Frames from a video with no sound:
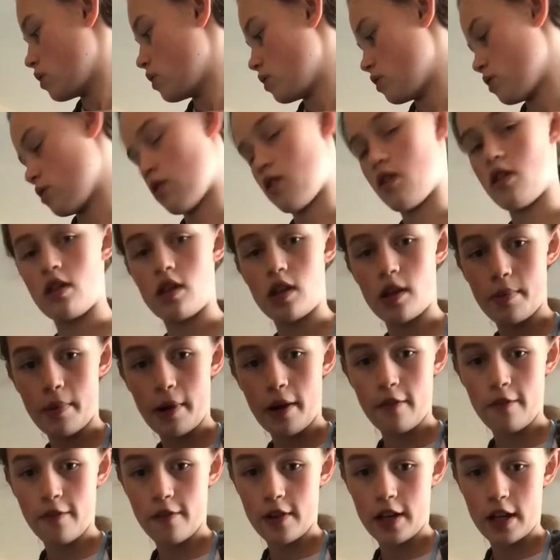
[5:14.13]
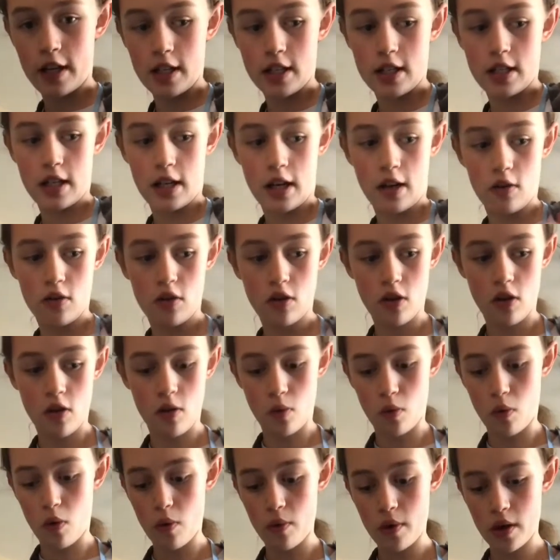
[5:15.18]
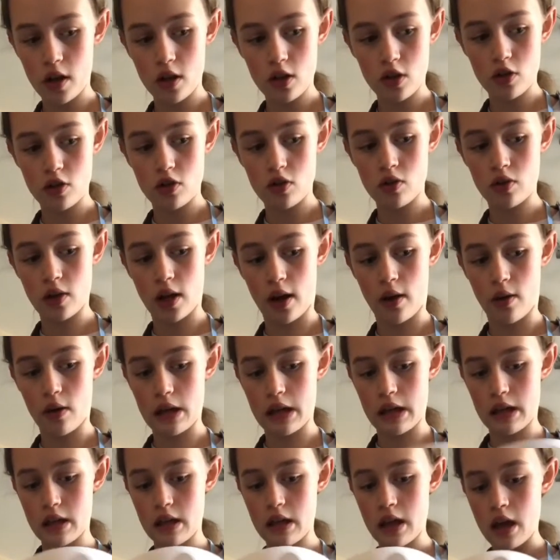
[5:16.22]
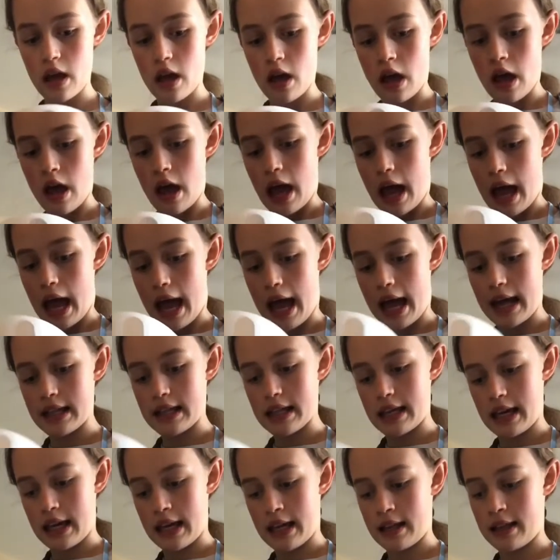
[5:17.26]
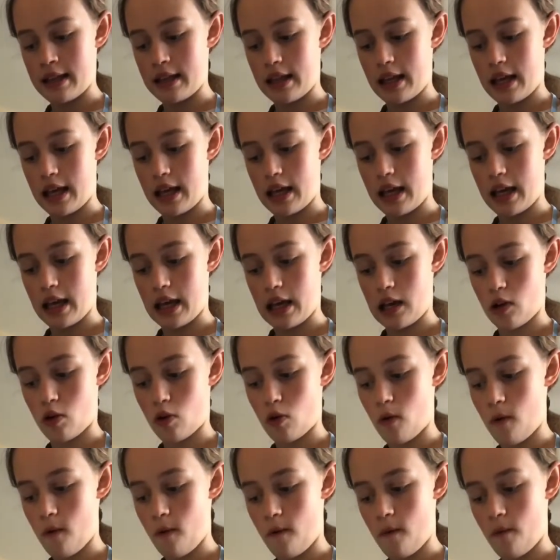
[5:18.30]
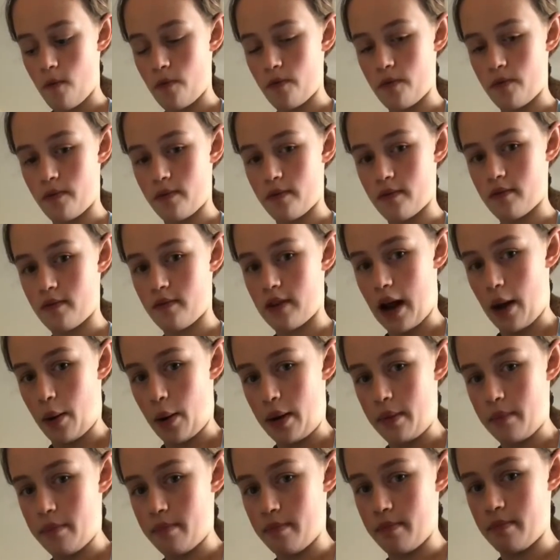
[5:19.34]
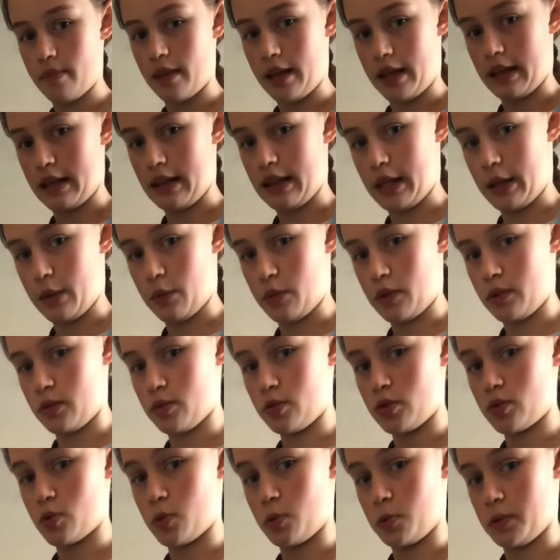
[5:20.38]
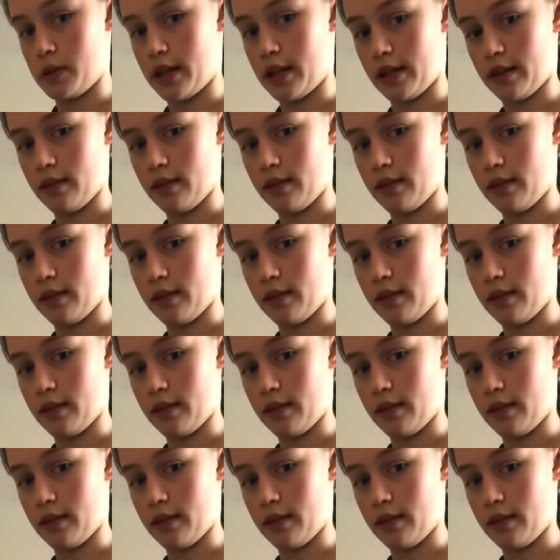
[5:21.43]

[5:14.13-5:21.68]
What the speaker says: So it's about finished now. So what we're going to do now is add in the corn flour, that thing what it was called then.